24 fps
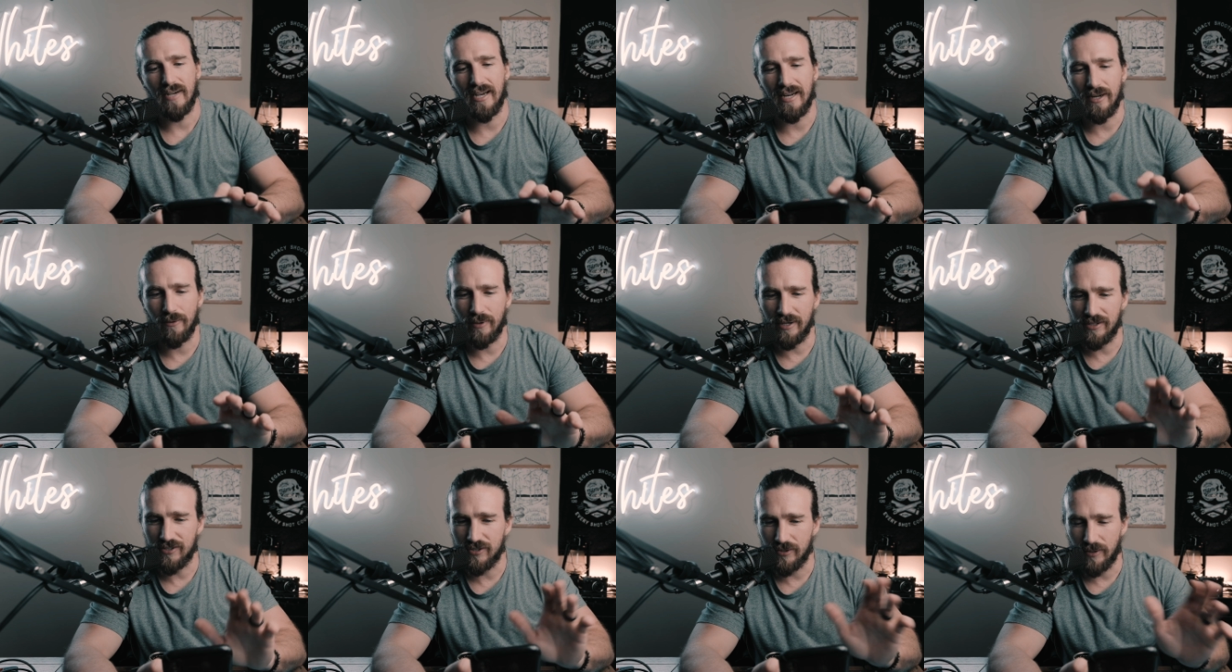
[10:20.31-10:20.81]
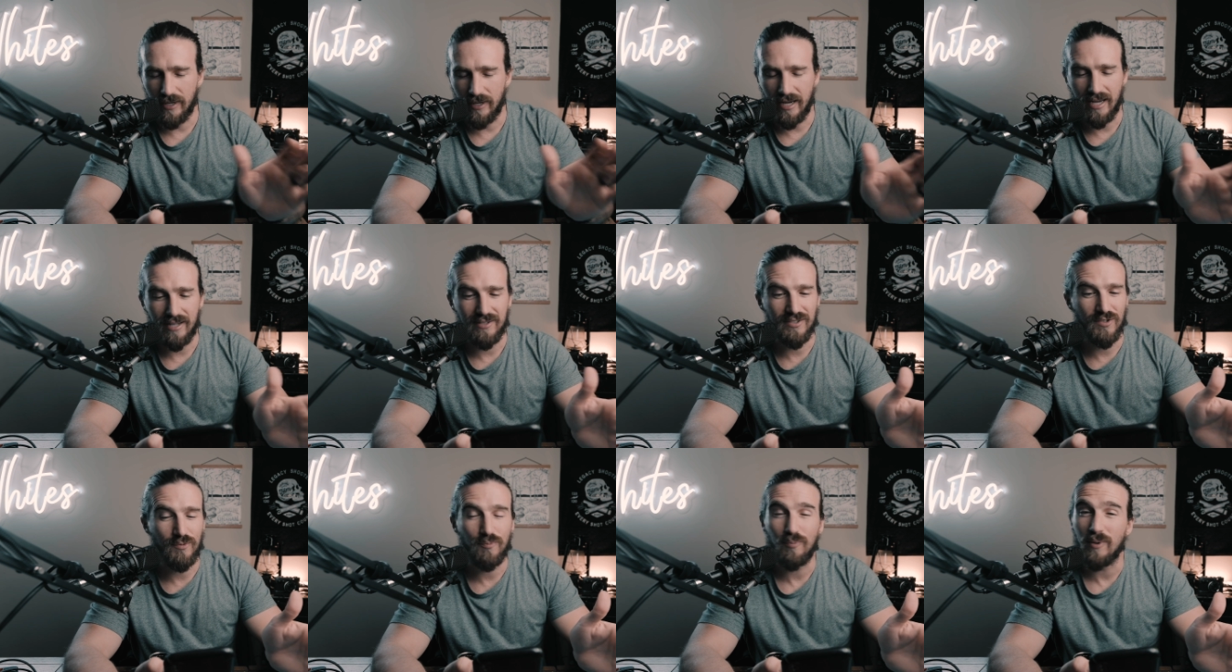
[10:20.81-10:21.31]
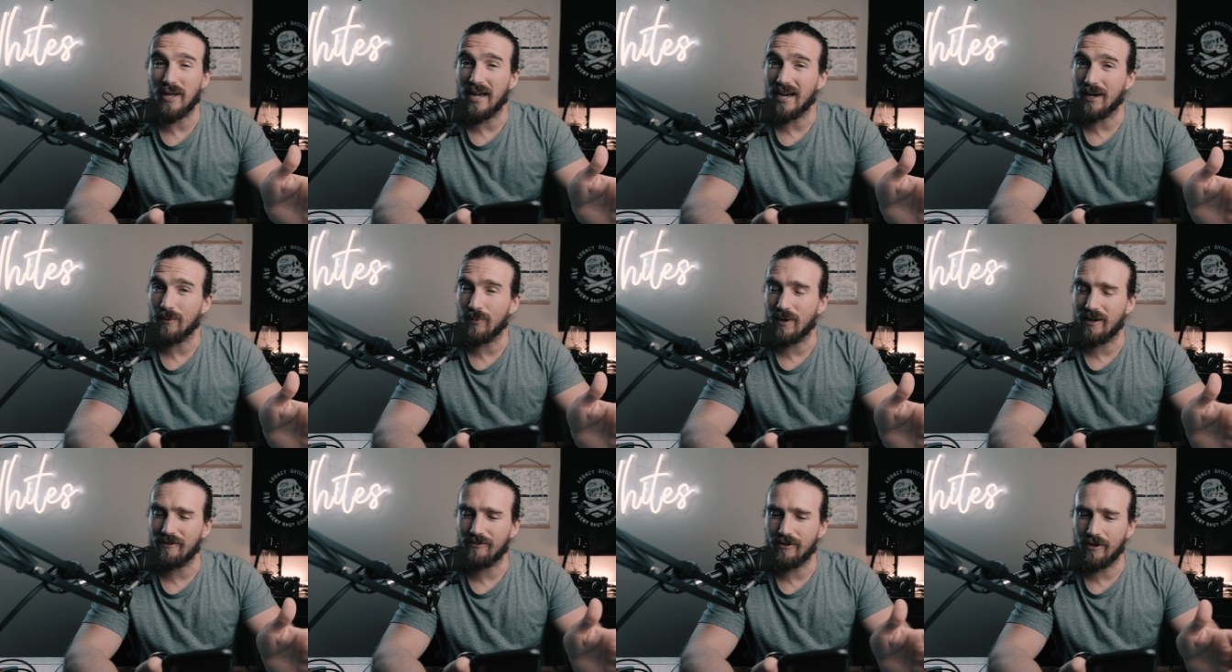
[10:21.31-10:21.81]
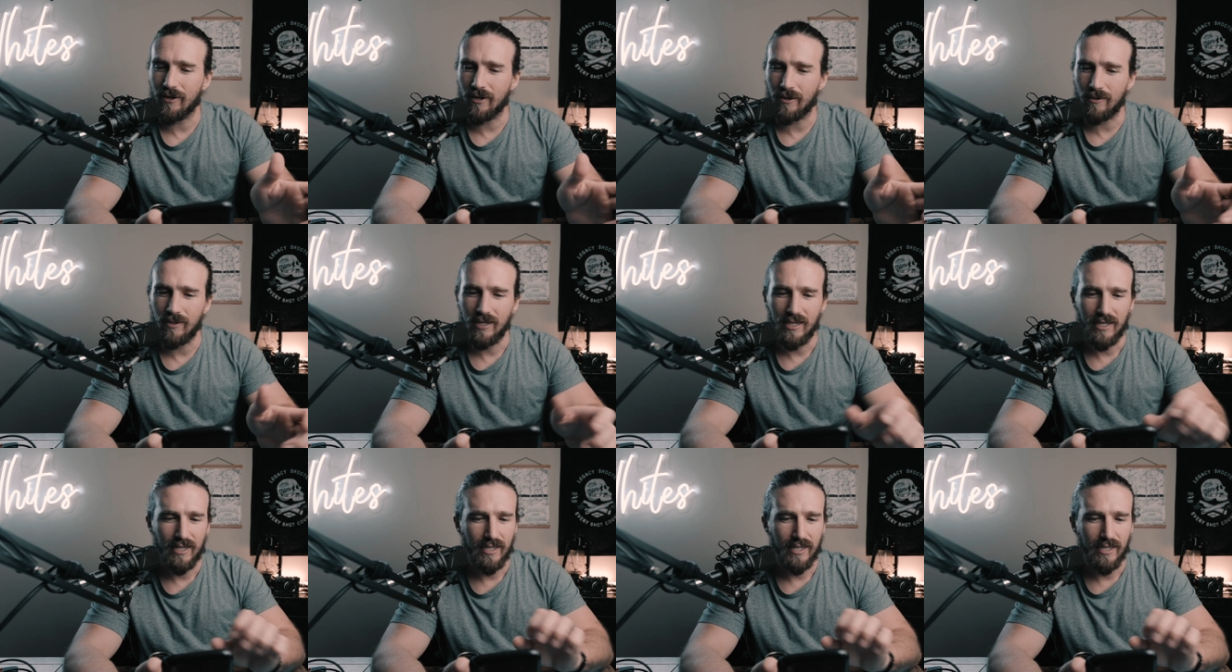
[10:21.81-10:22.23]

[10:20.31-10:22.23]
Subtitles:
Anyway, so he has this black and white photo,